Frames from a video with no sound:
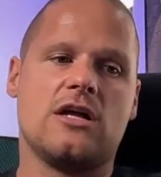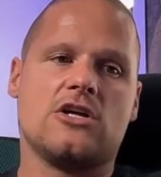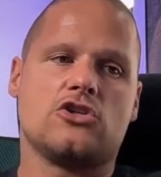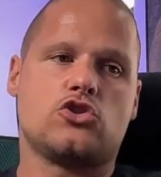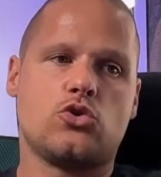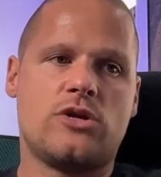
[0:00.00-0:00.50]

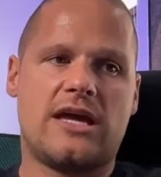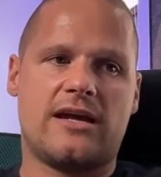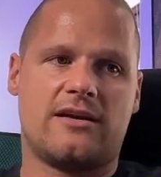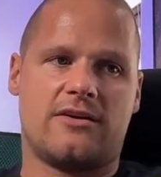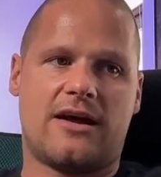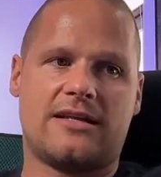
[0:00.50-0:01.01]

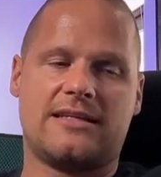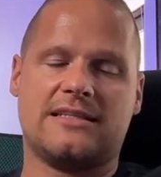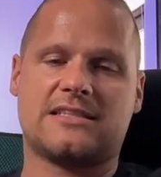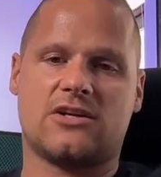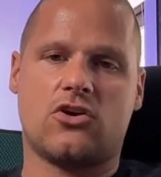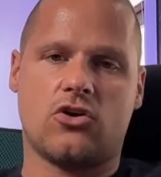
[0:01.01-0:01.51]
together, right? It's
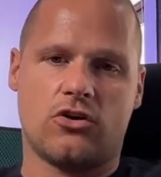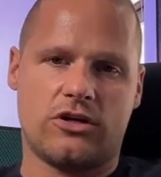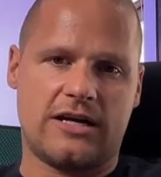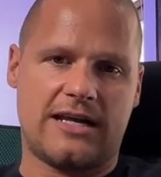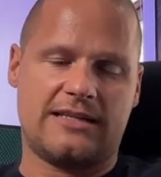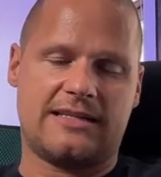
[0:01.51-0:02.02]
a
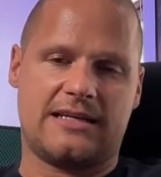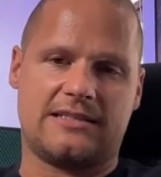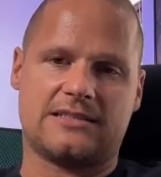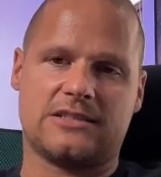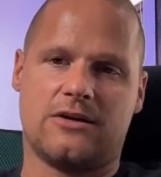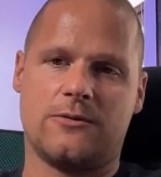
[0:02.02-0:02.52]
coordinated.
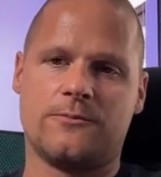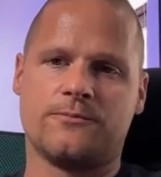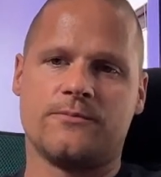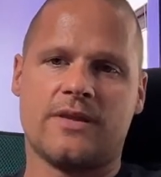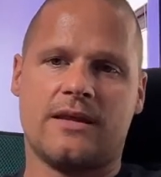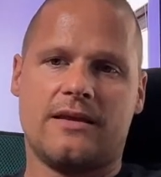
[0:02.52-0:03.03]
So,
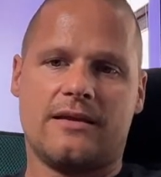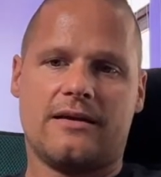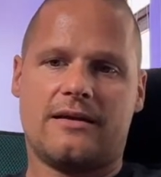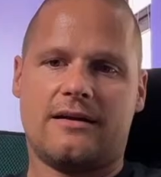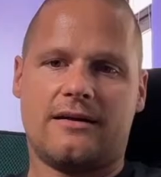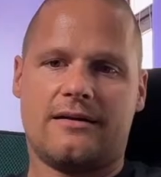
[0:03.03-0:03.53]

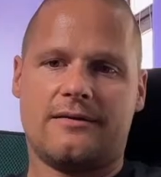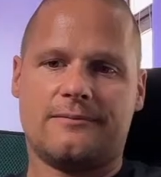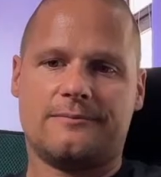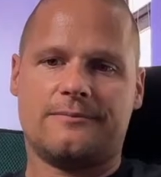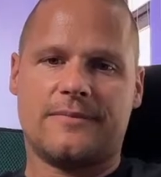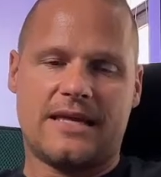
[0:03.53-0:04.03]

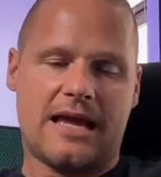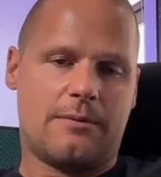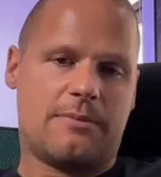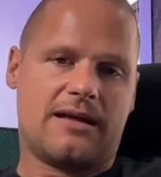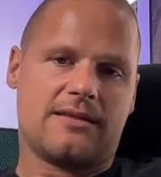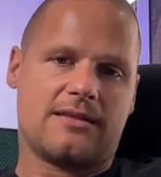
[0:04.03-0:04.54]
yeah,
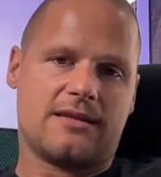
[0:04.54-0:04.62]
but